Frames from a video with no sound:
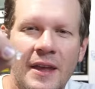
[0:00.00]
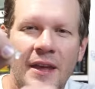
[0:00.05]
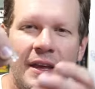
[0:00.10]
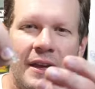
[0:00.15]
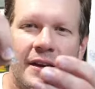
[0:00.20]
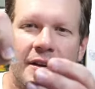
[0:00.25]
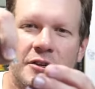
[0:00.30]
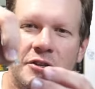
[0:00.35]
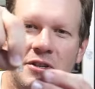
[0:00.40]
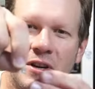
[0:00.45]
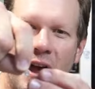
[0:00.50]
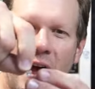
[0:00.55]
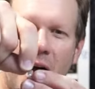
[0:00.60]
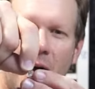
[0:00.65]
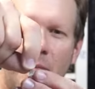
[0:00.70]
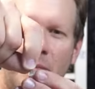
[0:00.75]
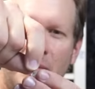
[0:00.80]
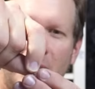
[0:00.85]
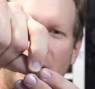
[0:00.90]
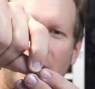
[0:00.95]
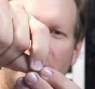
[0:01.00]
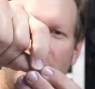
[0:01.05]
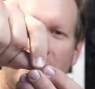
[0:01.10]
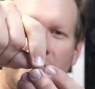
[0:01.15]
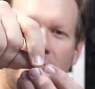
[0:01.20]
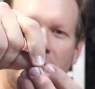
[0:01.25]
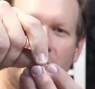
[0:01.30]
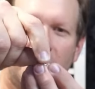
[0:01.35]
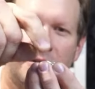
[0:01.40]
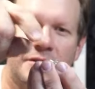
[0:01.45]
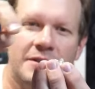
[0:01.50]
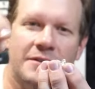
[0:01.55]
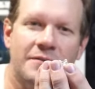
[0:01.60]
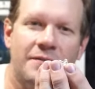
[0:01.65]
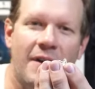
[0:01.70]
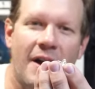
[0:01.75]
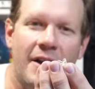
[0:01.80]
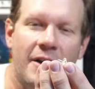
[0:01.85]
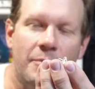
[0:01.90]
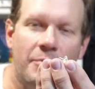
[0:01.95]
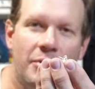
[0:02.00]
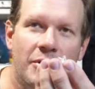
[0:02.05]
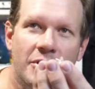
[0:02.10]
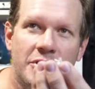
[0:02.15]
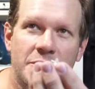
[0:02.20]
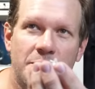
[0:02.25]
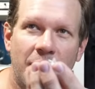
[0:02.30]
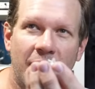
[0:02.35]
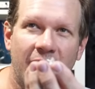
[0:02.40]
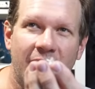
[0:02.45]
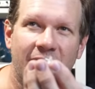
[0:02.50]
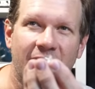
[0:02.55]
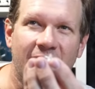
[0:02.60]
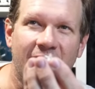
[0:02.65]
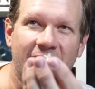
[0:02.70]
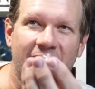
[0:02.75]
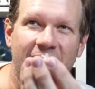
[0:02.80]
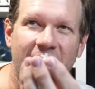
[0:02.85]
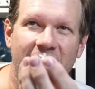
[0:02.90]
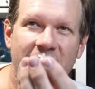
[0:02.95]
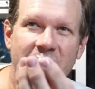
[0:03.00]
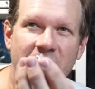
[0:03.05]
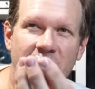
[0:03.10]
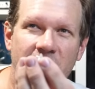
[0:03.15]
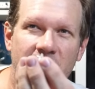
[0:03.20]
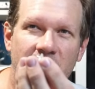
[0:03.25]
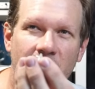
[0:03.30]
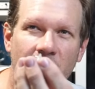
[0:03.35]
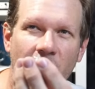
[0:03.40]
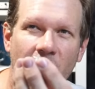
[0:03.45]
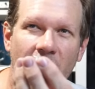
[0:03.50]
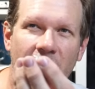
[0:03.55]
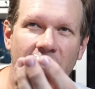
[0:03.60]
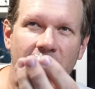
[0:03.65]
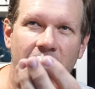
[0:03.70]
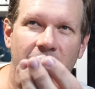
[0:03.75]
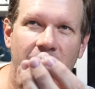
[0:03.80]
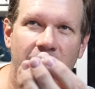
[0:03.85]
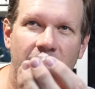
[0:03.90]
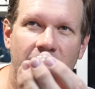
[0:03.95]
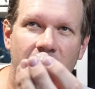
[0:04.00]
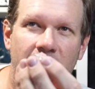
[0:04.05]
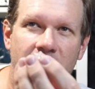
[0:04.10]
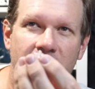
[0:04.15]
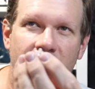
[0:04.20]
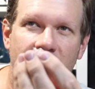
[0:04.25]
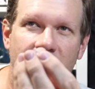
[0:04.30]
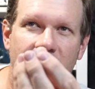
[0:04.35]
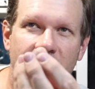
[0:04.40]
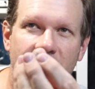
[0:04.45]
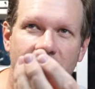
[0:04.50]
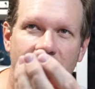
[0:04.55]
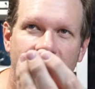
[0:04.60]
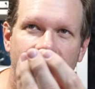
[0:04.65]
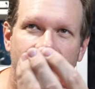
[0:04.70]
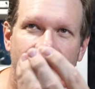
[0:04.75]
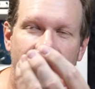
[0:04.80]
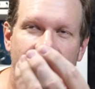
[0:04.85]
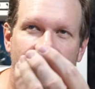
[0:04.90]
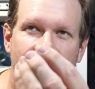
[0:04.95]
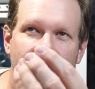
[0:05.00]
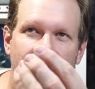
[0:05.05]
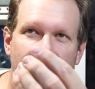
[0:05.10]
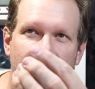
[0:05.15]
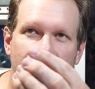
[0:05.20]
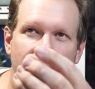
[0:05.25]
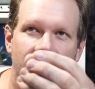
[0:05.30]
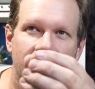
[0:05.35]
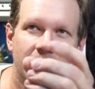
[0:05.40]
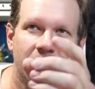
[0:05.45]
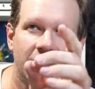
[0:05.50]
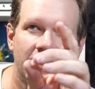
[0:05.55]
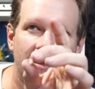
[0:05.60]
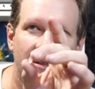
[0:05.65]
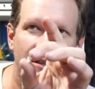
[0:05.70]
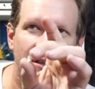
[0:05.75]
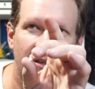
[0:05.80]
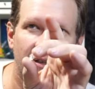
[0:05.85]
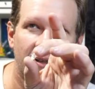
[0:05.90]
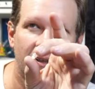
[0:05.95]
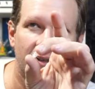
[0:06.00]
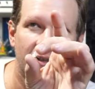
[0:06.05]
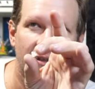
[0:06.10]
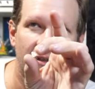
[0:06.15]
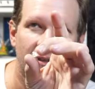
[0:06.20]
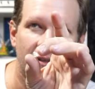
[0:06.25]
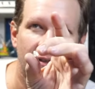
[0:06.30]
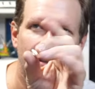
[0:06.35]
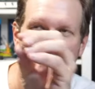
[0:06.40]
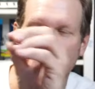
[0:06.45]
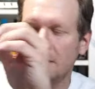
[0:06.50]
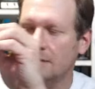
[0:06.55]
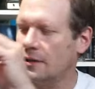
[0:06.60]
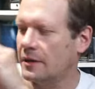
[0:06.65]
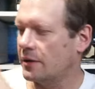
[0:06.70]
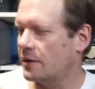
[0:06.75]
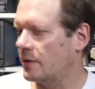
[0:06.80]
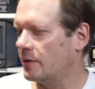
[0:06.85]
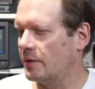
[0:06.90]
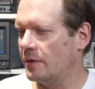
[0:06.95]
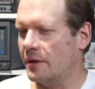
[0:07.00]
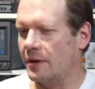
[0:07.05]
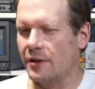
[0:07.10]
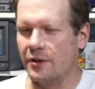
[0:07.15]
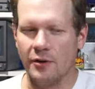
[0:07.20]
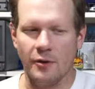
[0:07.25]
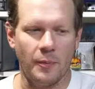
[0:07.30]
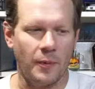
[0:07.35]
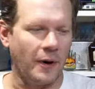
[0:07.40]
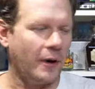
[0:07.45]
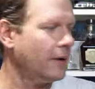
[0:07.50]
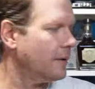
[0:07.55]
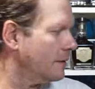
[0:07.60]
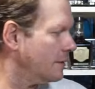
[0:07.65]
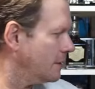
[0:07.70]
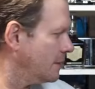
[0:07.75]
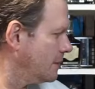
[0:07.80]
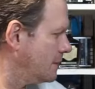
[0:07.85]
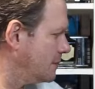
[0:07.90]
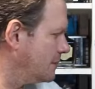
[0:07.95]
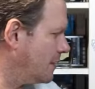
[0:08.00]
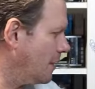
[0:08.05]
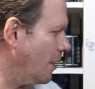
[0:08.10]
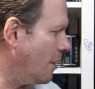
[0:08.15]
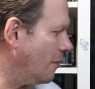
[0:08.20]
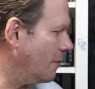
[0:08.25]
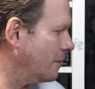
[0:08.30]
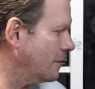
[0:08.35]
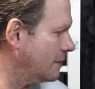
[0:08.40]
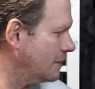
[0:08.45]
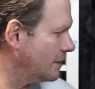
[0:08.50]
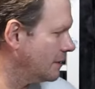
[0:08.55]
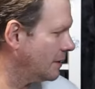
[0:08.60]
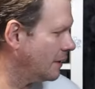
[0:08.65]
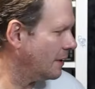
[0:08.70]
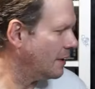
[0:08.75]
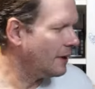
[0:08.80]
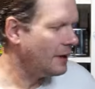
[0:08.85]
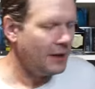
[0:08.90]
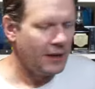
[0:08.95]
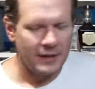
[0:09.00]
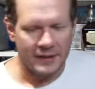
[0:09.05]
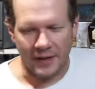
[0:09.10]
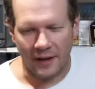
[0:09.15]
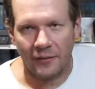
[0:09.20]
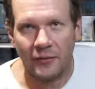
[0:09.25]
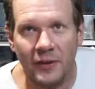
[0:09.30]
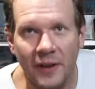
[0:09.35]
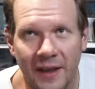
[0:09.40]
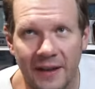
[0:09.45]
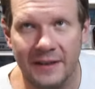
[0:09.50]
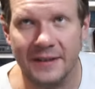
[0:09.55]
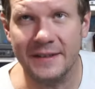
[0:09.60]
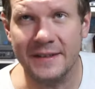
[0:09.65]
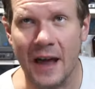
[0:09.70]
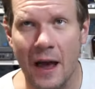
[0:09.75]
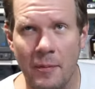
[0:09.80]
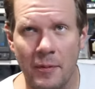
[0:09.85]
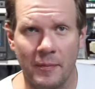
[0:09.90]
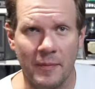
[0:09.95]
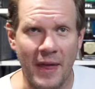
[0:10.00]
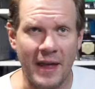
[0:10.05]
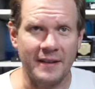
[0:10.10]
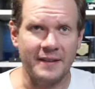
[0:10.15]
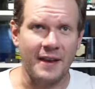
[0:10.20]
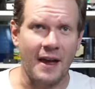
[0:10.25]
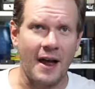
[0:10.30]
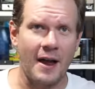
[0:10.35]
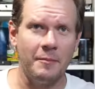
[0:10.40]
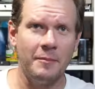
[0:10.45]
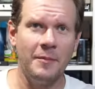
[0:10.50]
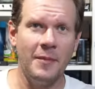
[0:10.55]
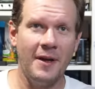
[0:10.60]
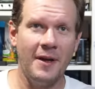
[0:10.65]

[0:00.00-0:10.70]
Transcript: in a shop he'll just find a push pin like this and chew on it because he's just ugh, a, go- a goober so definitely had to stop him that time